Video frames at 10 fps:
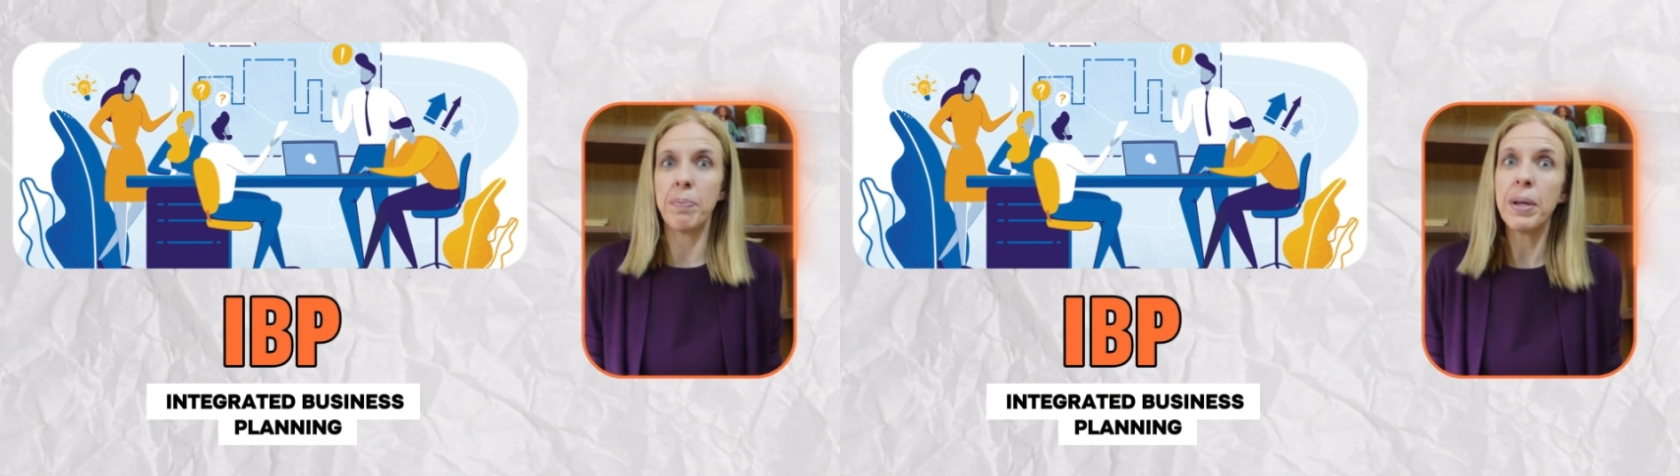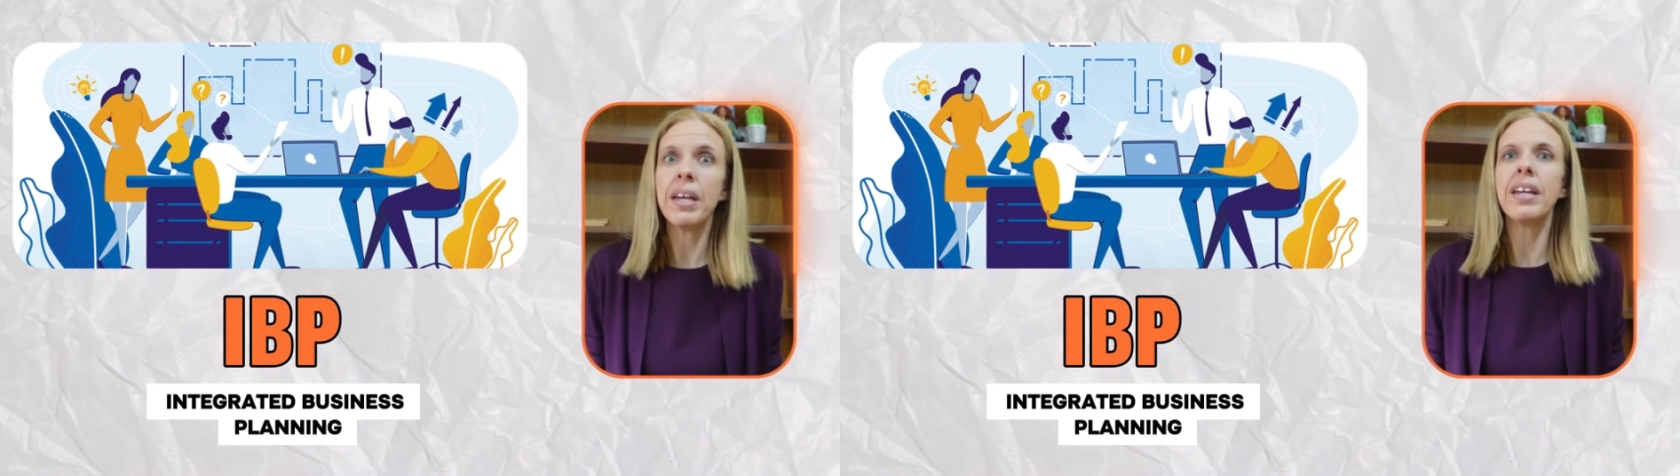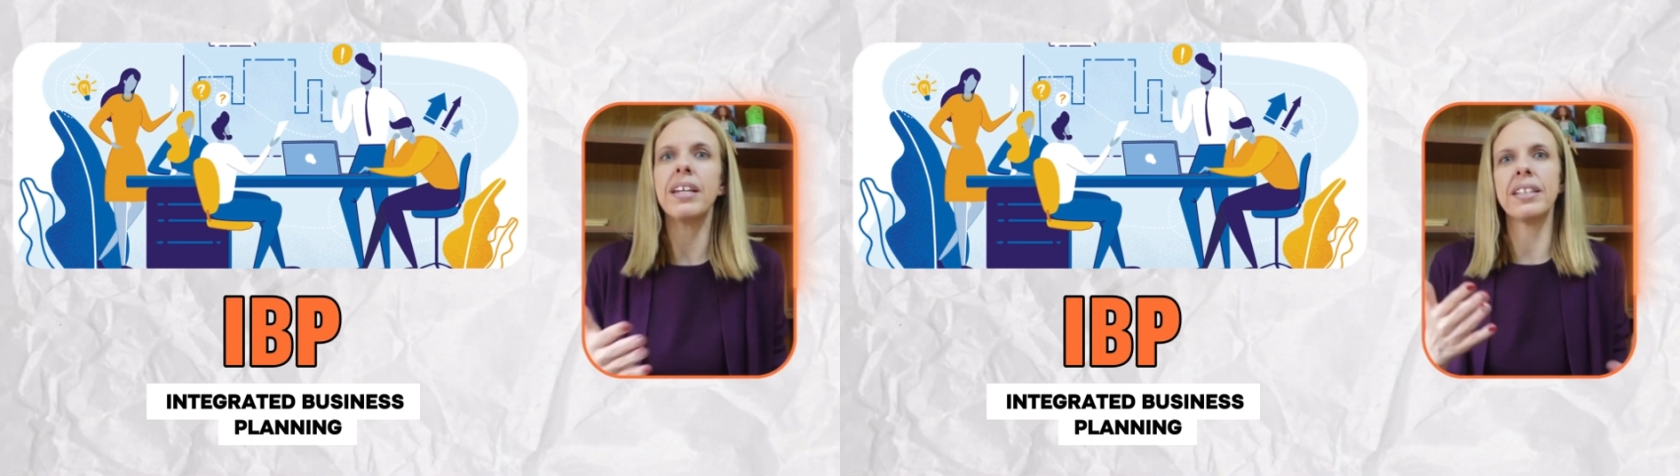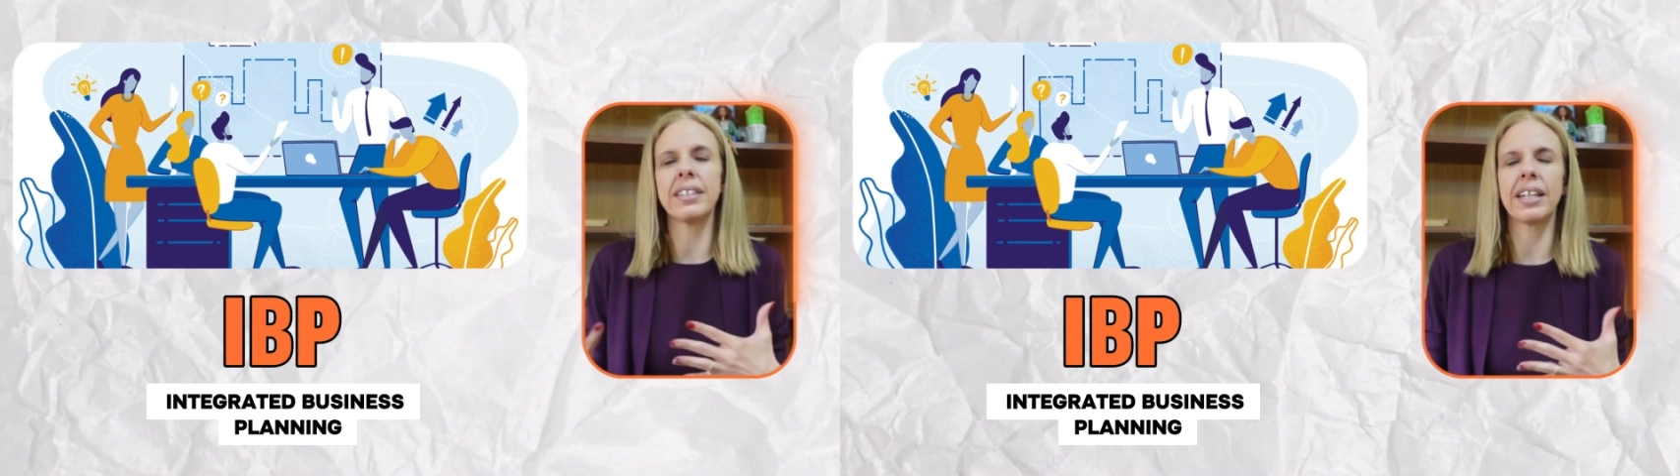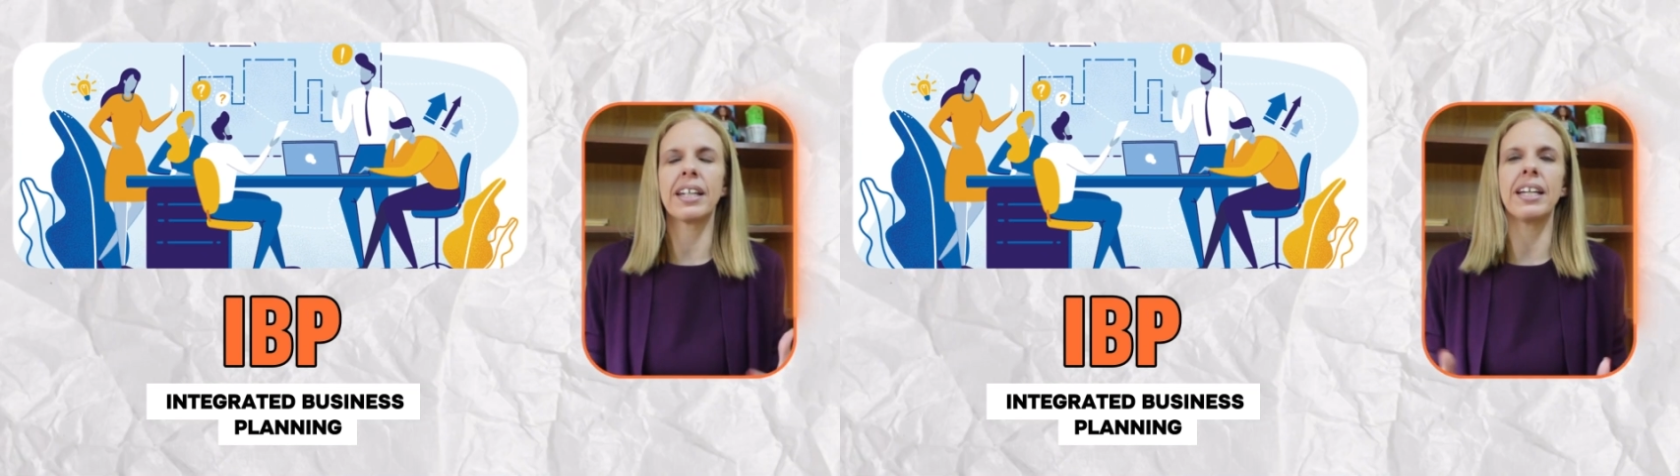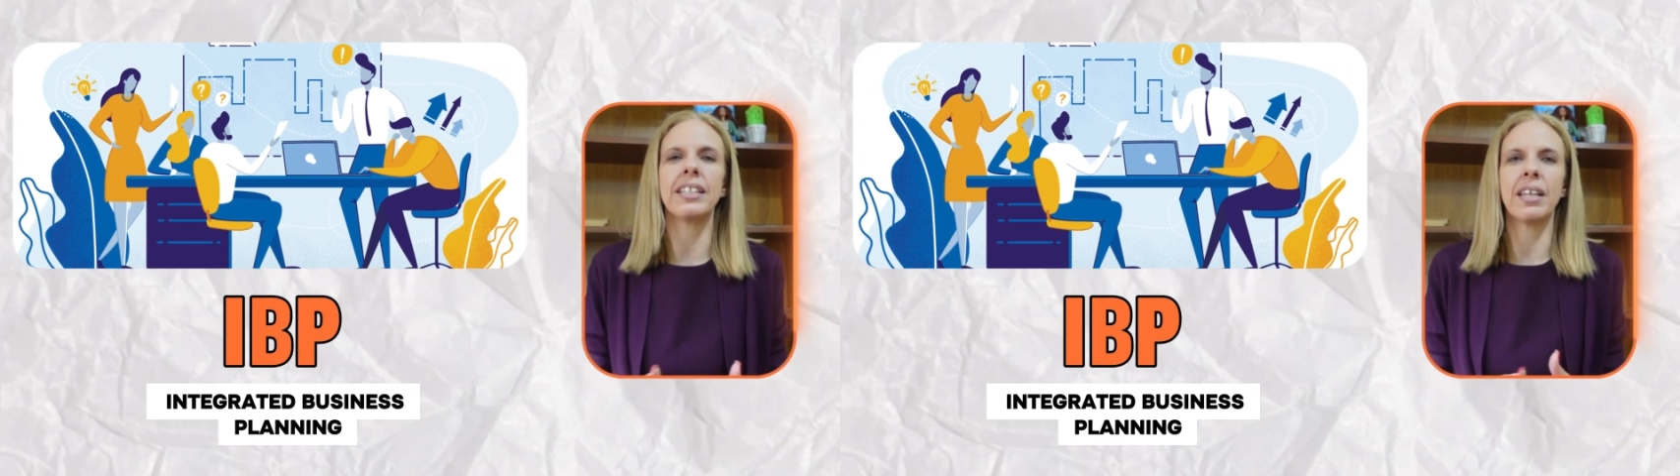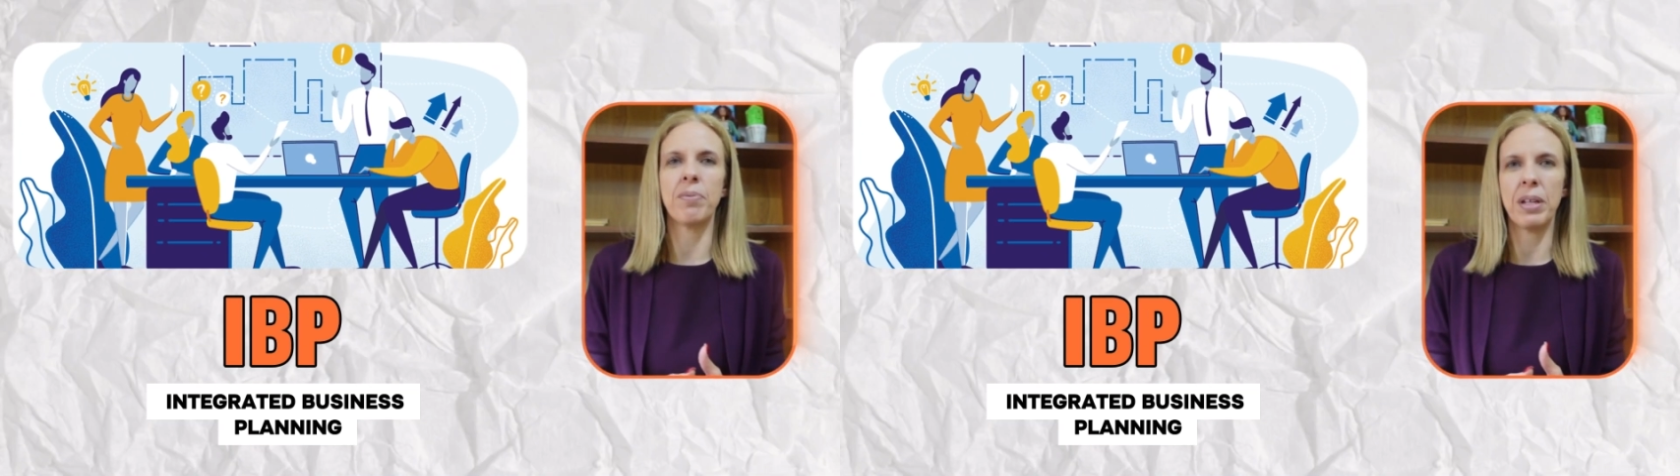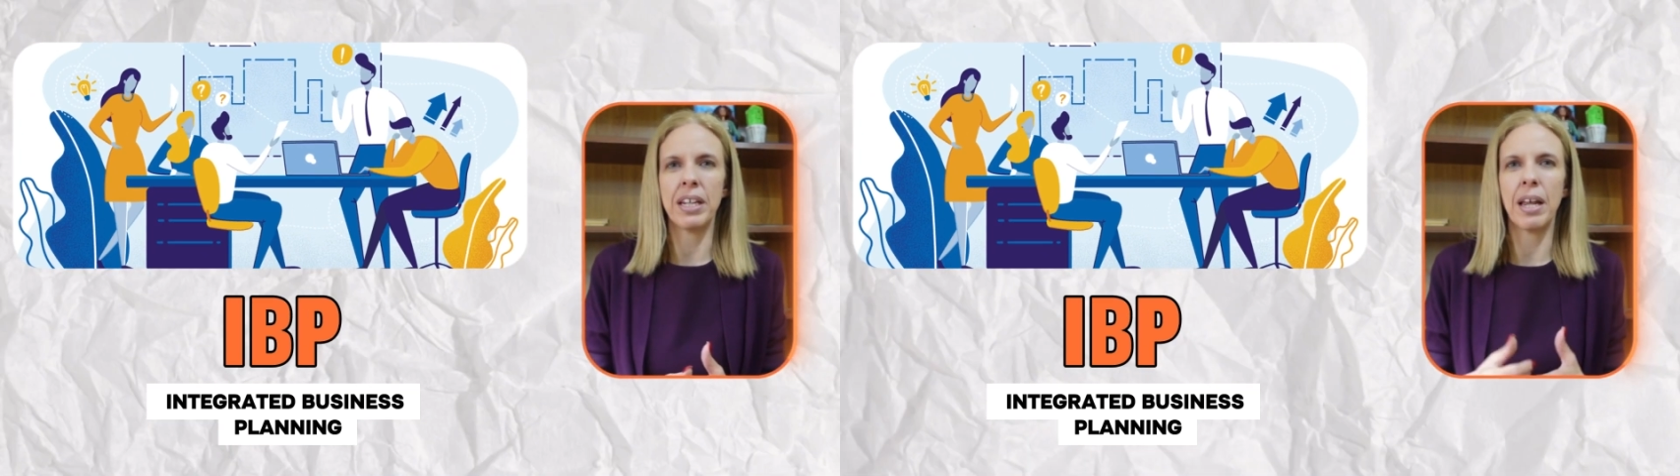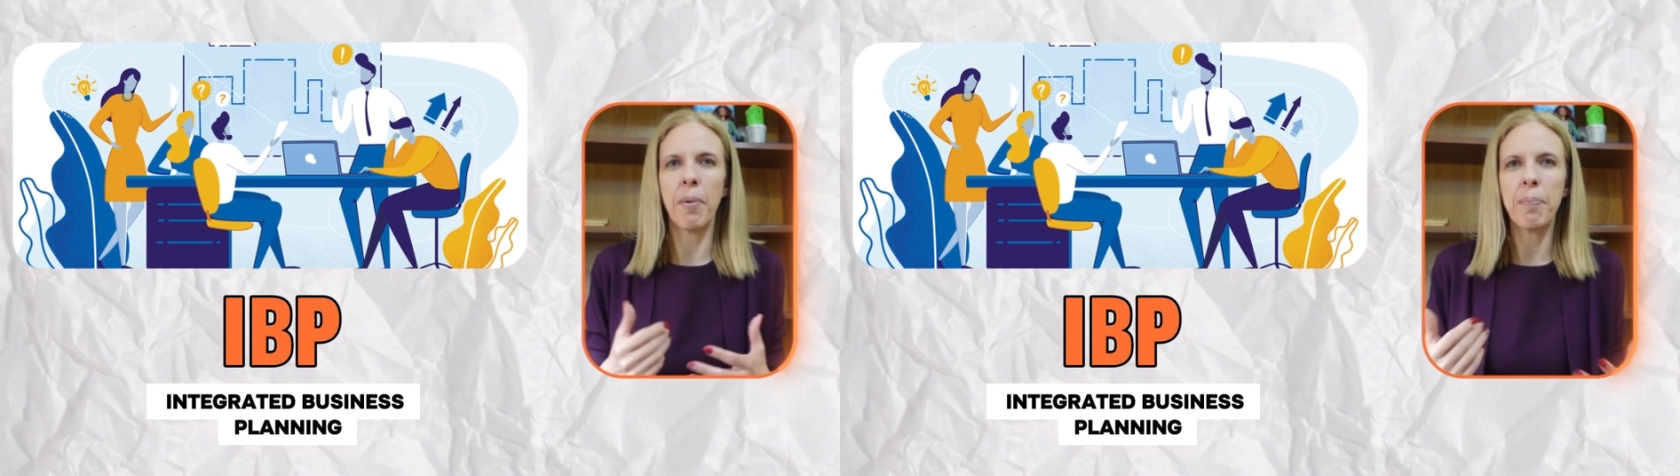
integrated business